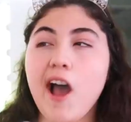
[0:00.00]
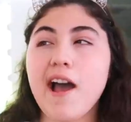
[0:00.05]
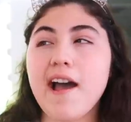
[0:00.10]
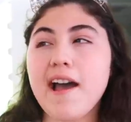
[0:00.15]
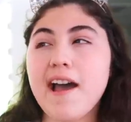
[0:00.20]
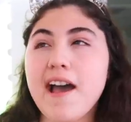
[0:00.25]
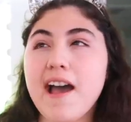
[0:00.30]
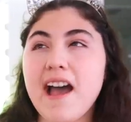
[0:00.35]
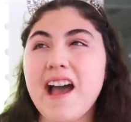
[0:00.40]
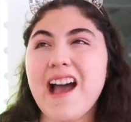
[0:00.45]

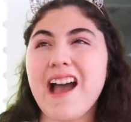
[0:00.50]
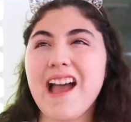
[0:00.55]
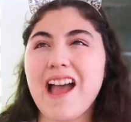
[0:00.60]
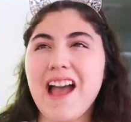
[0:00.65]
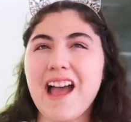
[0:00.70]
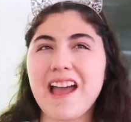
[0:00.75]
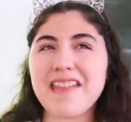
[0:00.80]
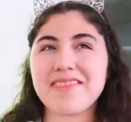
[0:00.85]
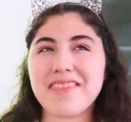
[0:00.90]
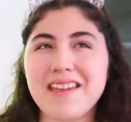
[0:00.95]

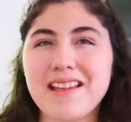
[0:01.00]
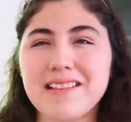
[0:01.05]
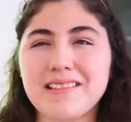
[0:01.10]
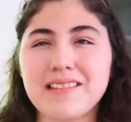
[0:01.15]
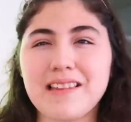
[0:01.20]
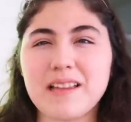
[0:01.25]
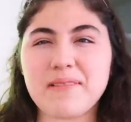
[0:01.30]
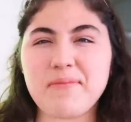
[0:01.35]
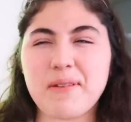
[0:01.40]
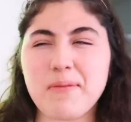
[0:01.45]
I think
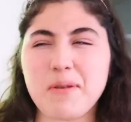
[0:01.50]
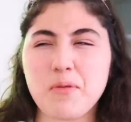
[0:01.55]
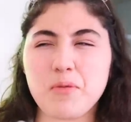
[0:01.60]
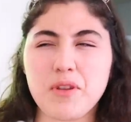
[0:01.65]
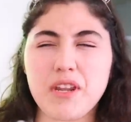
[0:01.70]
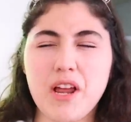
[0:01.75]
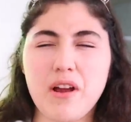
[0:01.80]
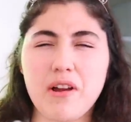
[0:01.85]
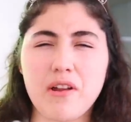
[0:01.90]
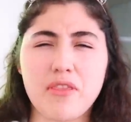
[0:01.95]
like maybe
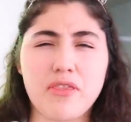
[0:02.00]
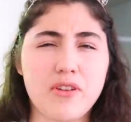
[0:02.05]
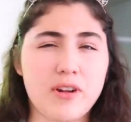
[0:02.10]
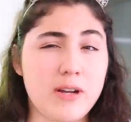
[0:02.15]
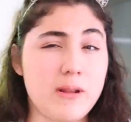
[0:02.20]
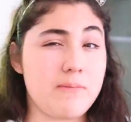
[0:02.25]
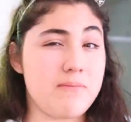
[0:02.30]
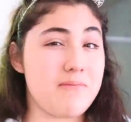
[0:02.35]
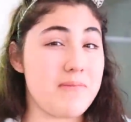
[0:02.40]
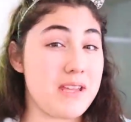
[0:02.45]
1 hour and
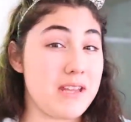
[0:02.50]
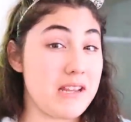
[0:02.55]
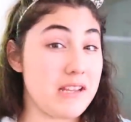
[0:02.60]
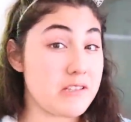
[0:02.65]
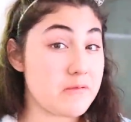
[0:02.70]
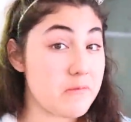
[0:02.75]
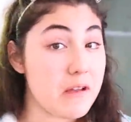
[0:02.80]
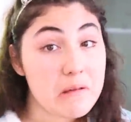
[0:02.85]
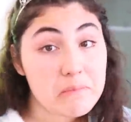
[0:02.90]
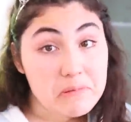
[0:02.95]
30
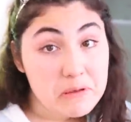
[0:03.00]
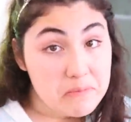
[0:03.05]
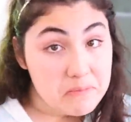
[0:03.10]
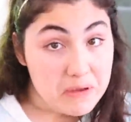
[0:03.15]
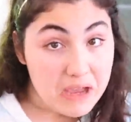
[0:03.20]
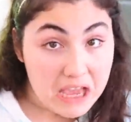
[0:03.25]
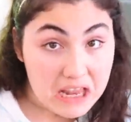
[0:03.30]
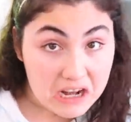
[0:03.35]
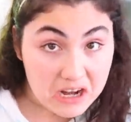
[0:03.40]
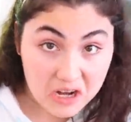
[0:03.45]
minutes might be
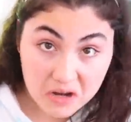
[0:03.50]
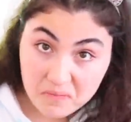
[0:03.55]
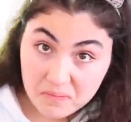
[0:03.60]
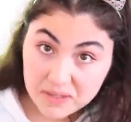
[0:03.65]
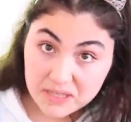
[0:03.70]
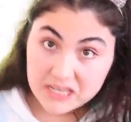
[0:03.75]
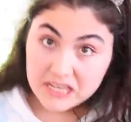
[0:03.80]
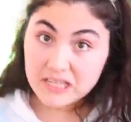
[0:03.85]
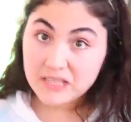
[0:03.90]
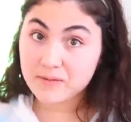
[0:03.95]
better
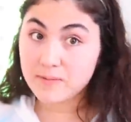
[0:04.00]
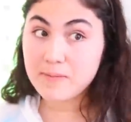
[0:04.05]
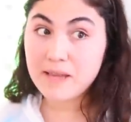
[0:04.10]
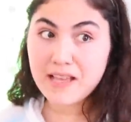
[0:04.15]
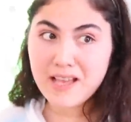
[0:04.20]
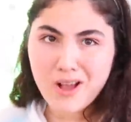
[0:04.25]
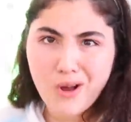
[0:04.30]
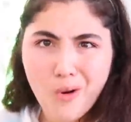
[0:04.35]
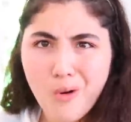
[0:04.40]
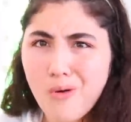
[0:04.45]
because we're
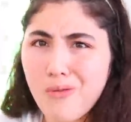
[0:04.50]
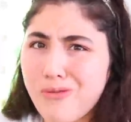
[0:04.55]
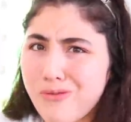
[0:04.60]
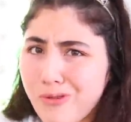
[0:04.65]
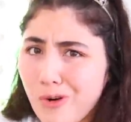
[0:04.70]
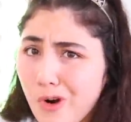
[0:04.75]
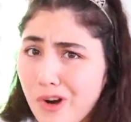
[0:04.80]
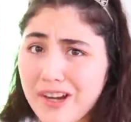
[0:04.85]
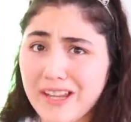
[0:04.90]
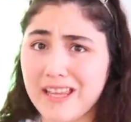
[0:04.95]
making a whole
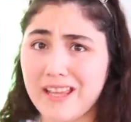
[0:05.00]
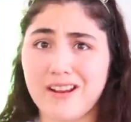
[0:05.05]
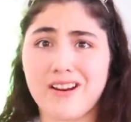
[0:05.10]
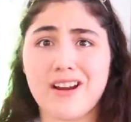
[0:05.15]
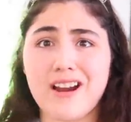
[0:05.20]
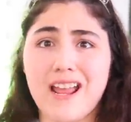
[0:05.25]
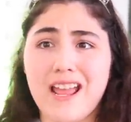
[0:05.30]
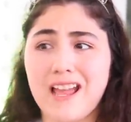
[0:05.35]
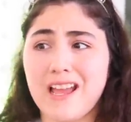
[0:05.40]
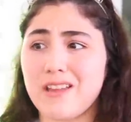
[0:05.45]
fort
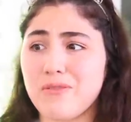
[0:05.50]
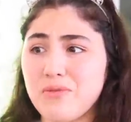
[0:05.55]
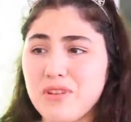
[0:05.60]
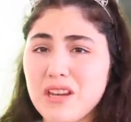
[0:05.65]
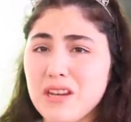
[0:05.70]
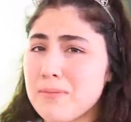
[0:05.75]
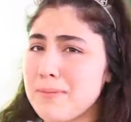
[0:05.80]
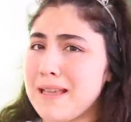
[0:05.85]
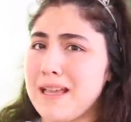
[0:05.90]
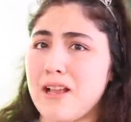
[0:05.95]
here and we
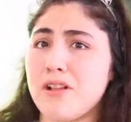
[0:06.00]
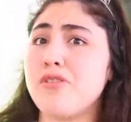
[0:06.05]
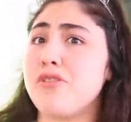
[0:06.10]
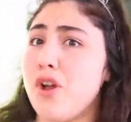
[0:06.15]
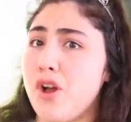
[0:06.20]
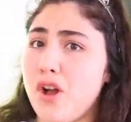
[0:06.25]
need to make it